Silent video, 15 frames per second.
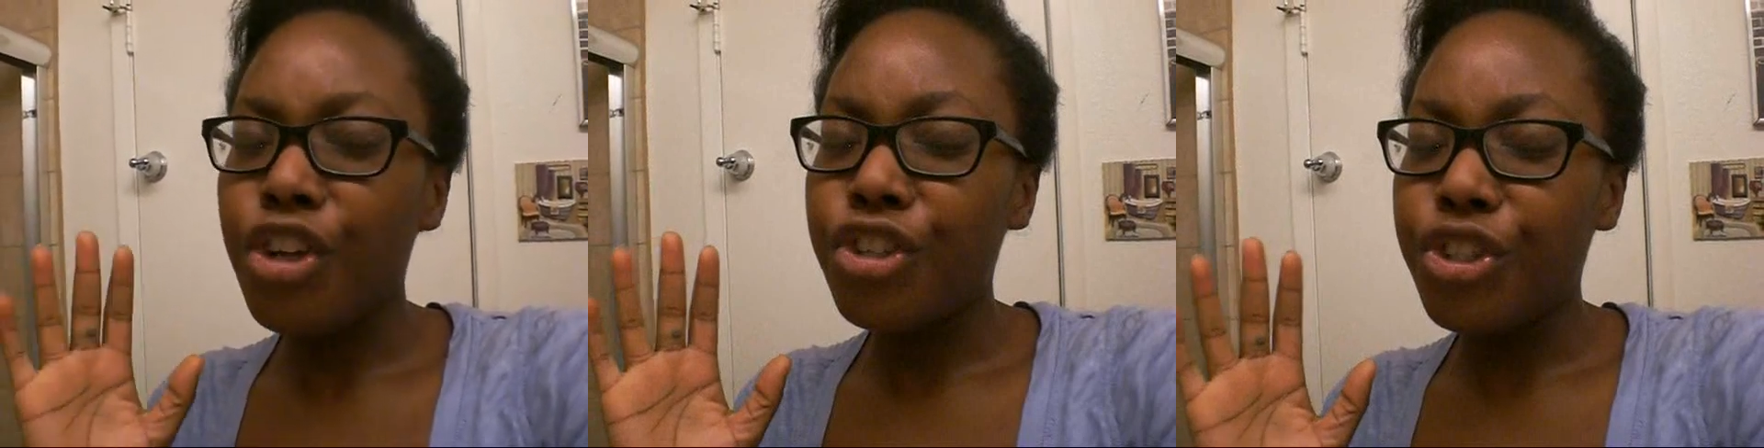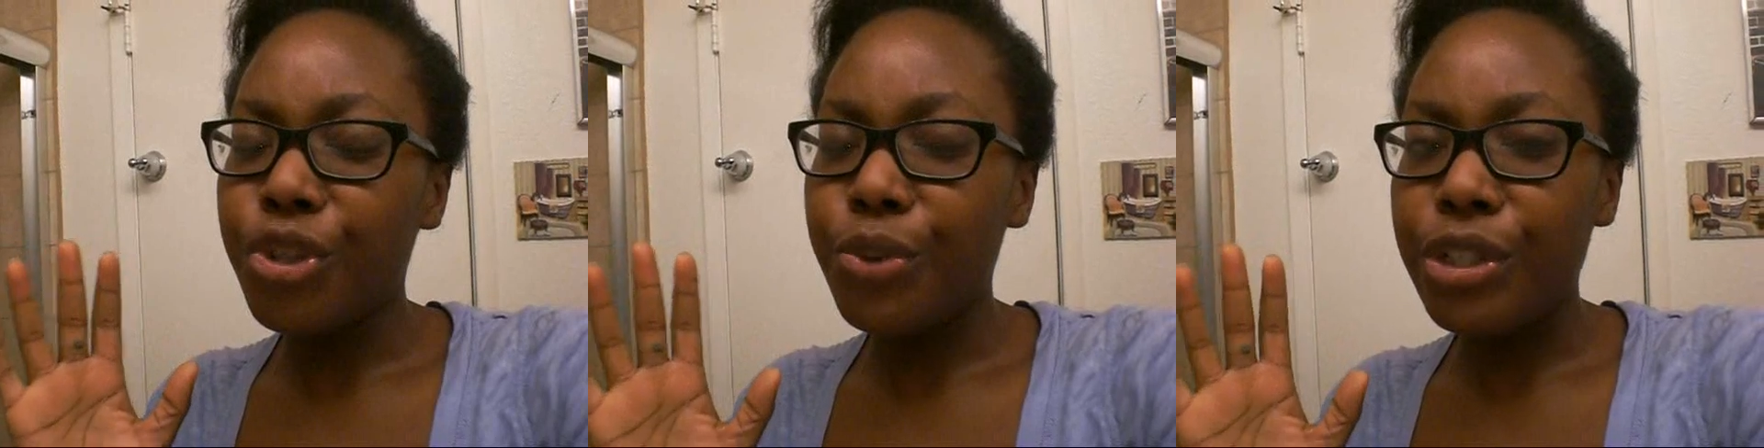
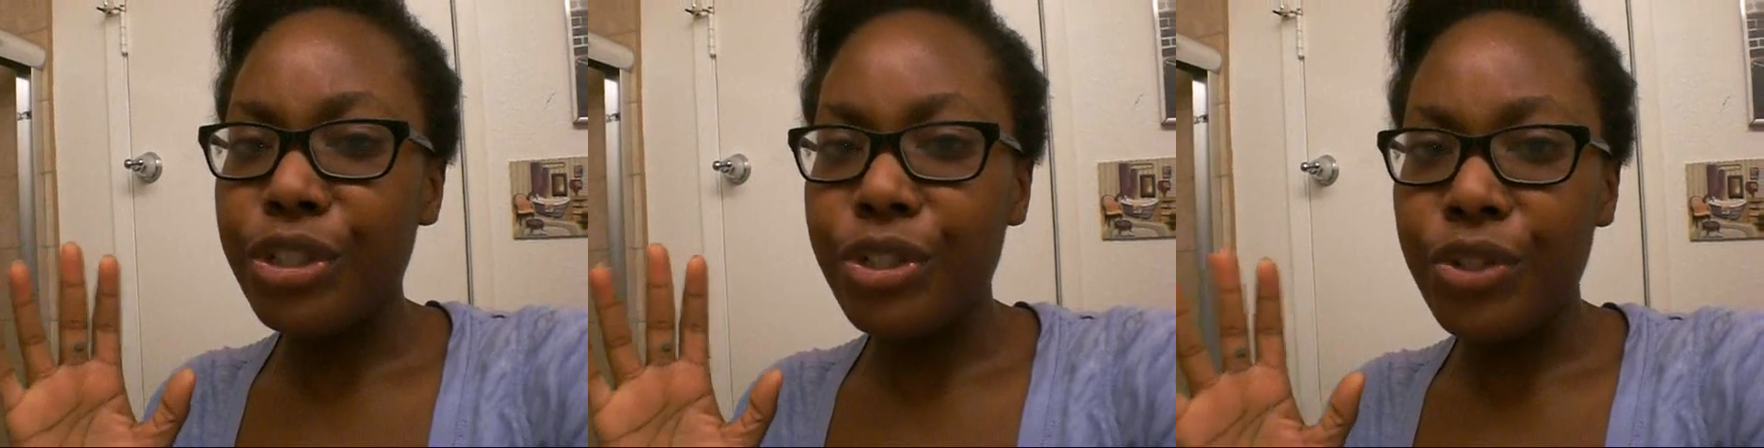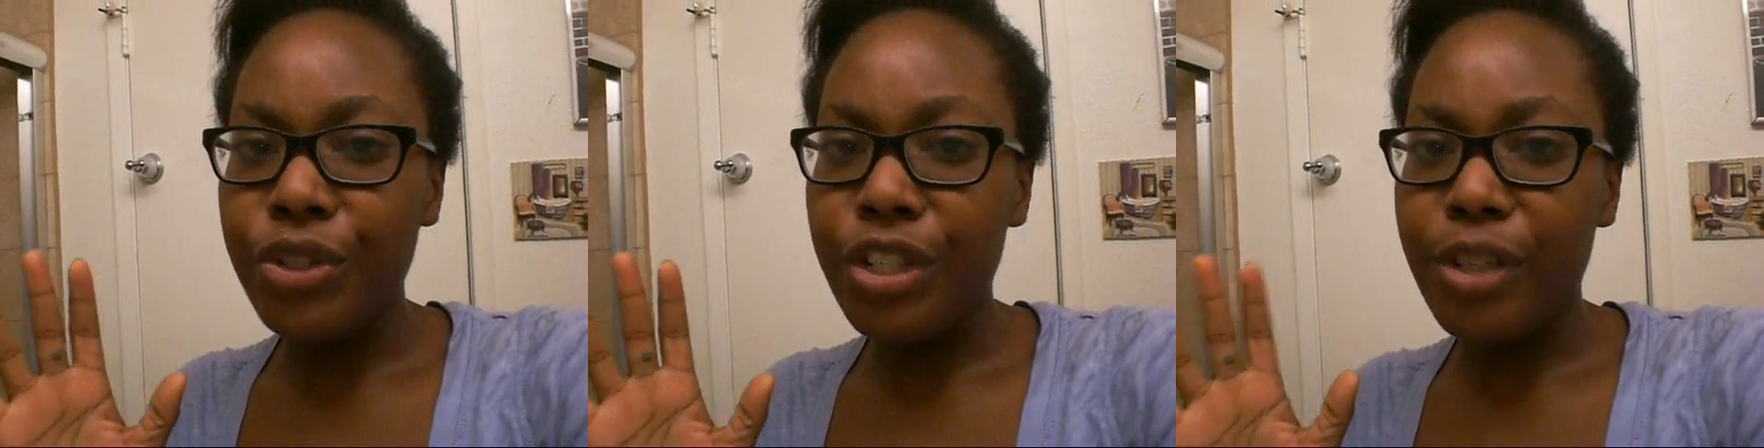she
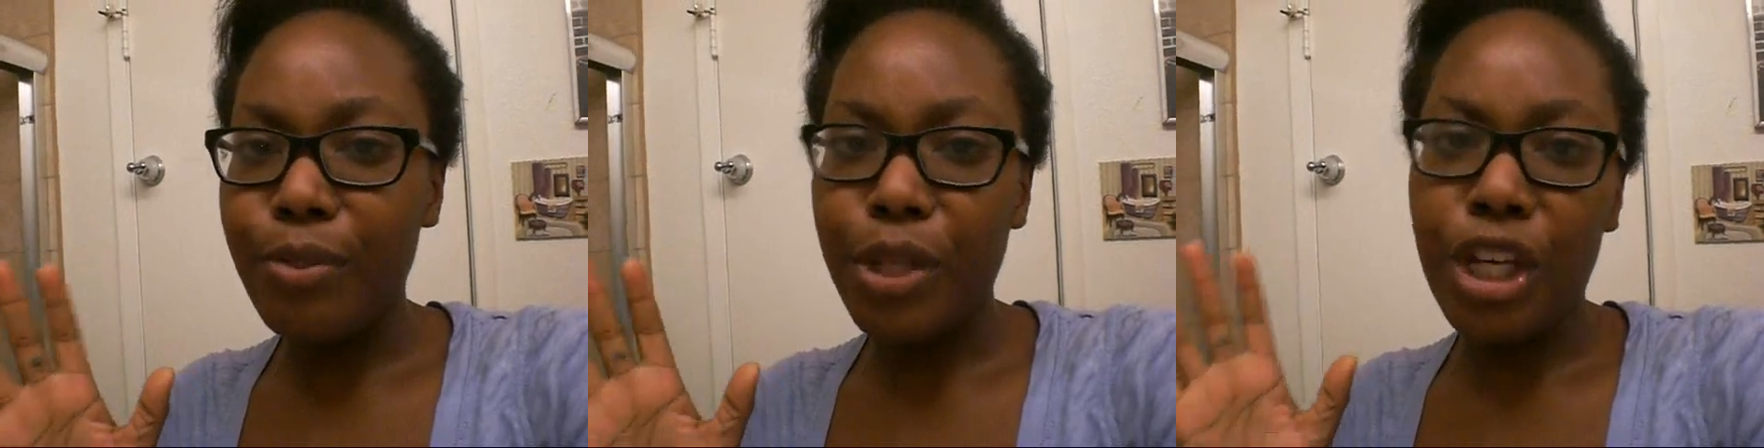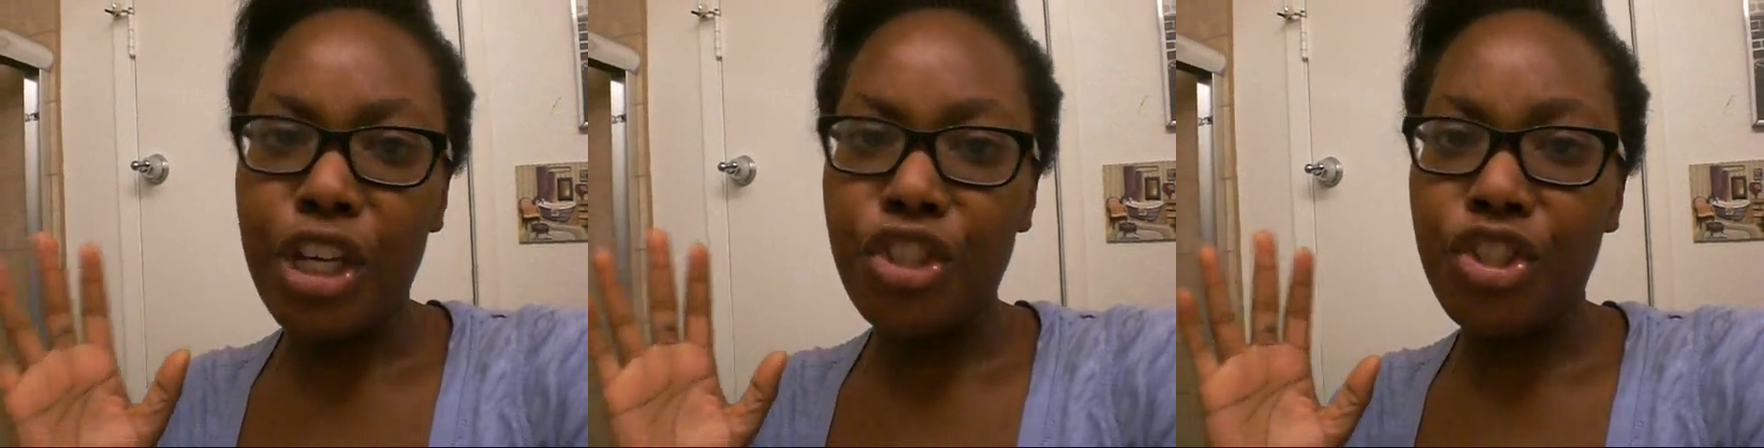was using
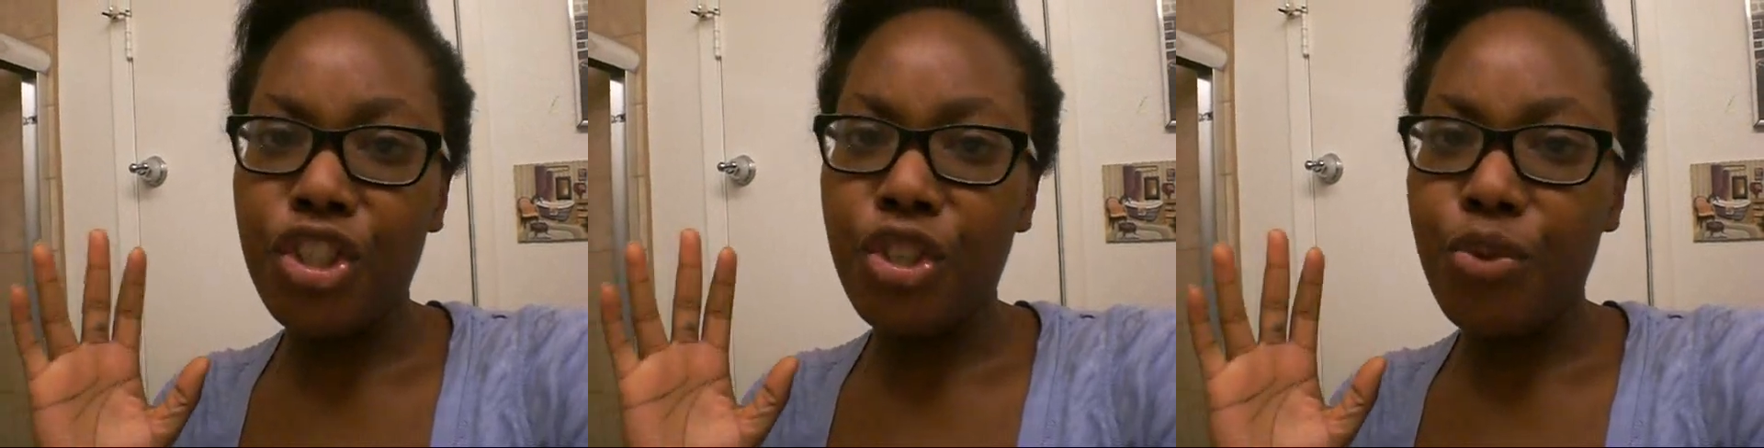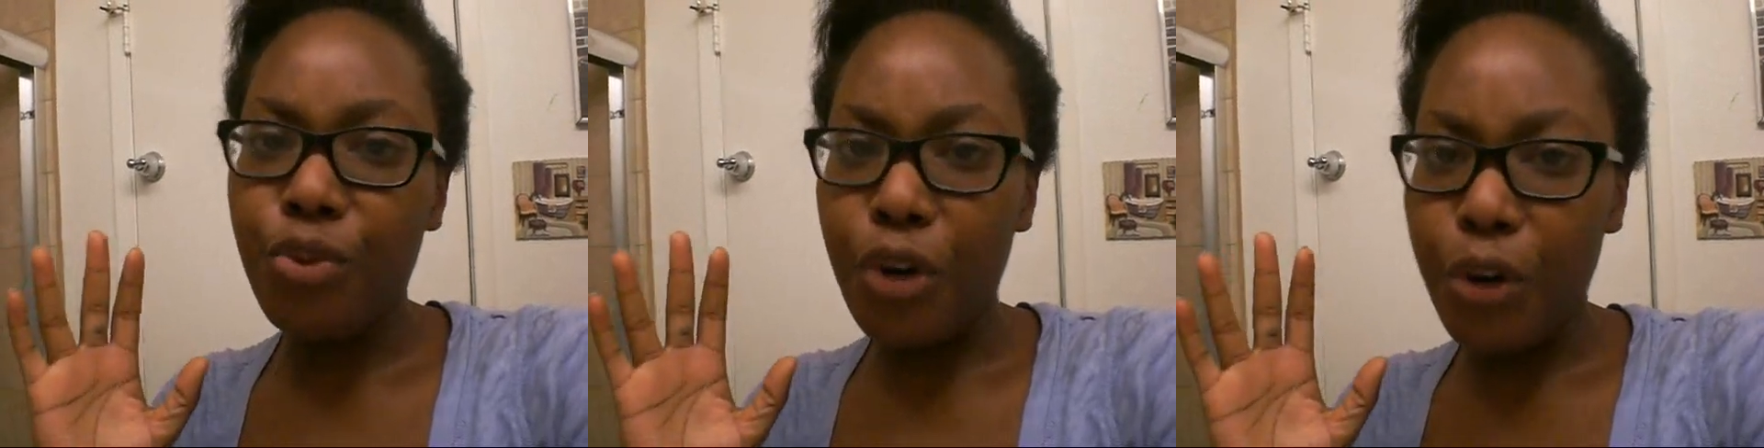it because
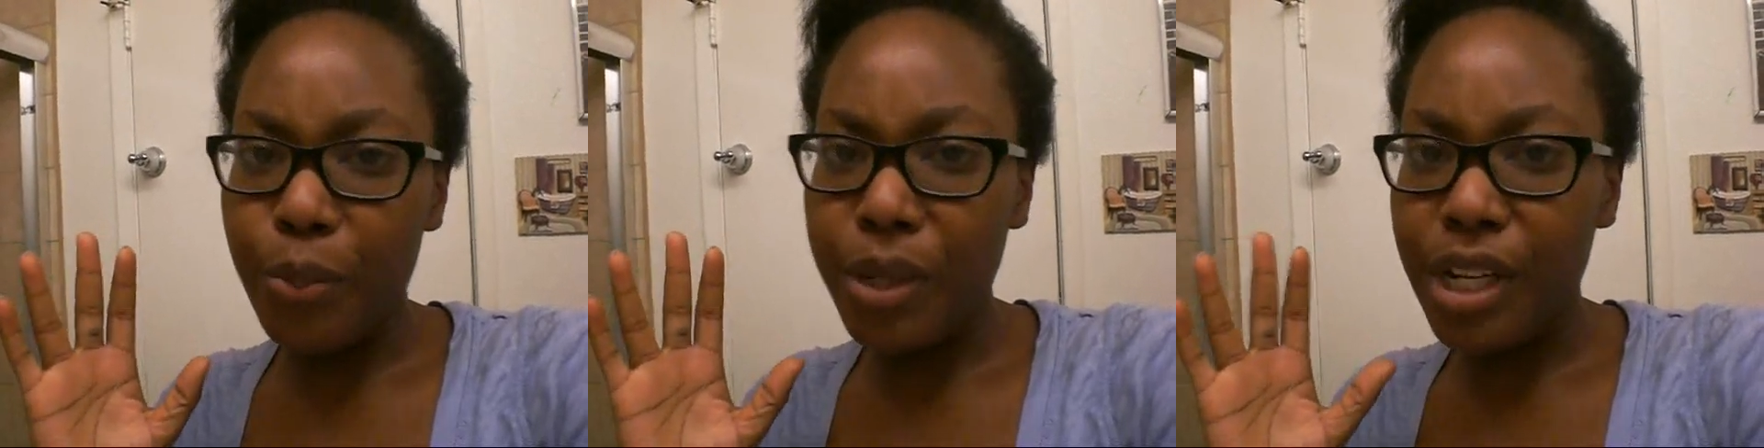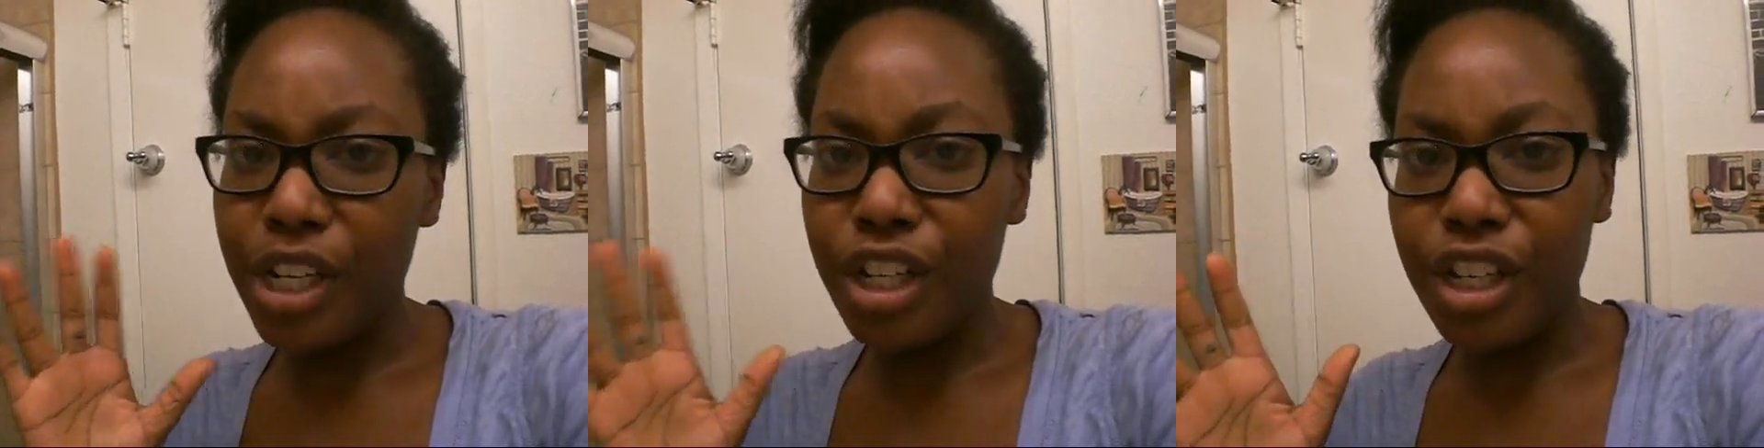she grew
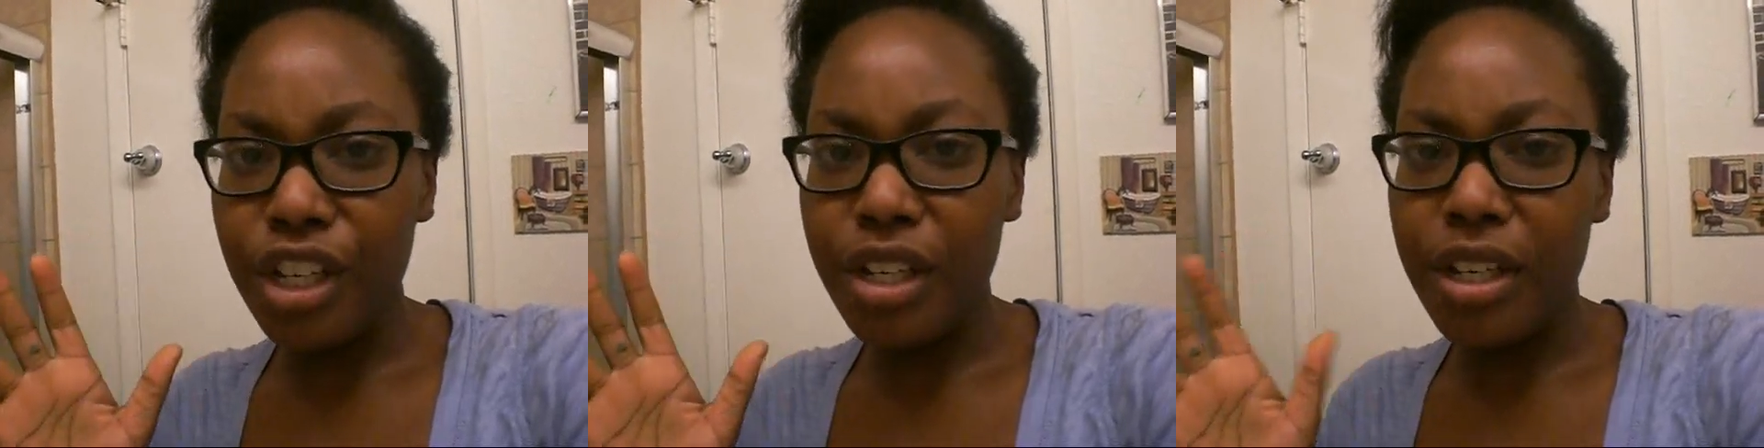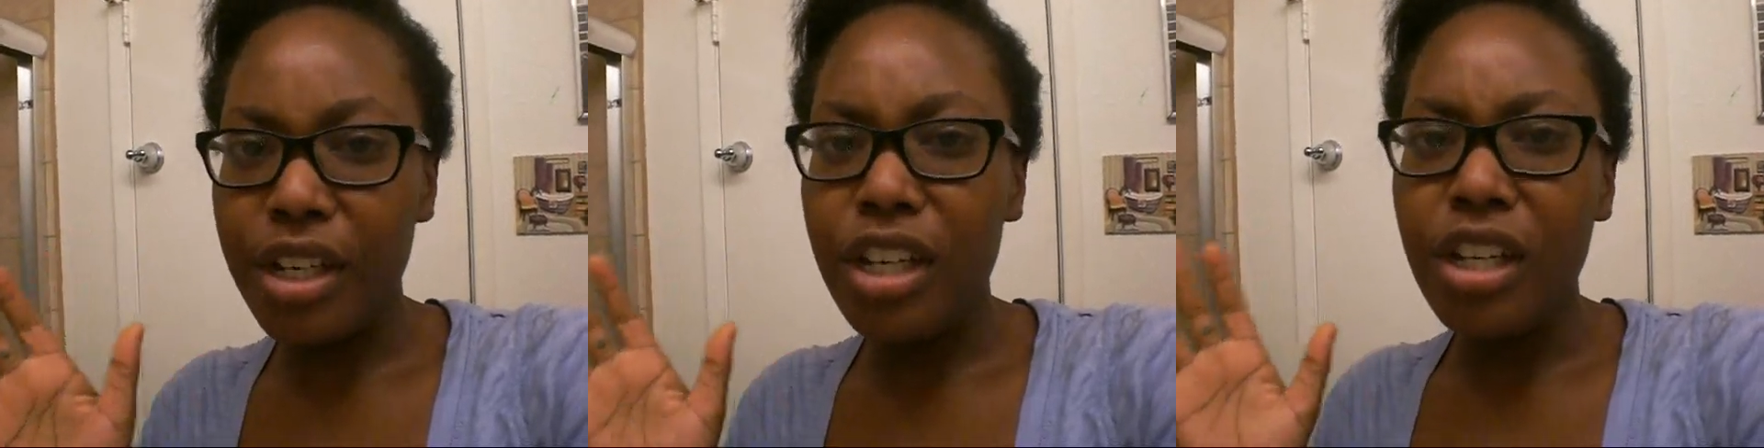up in the
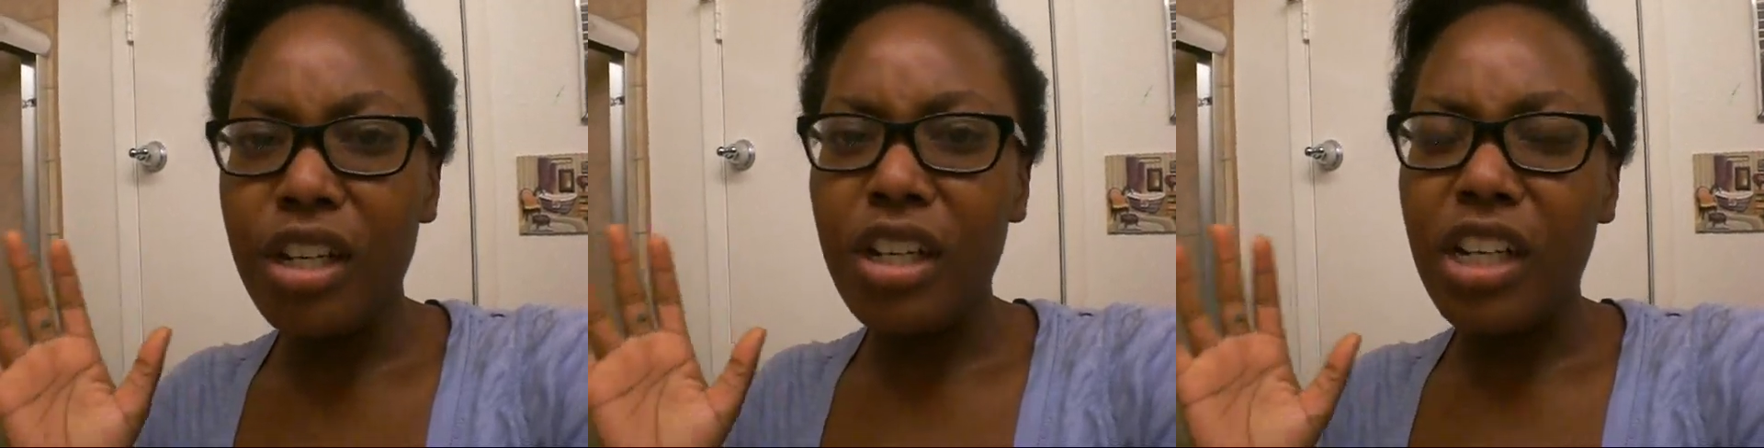hood,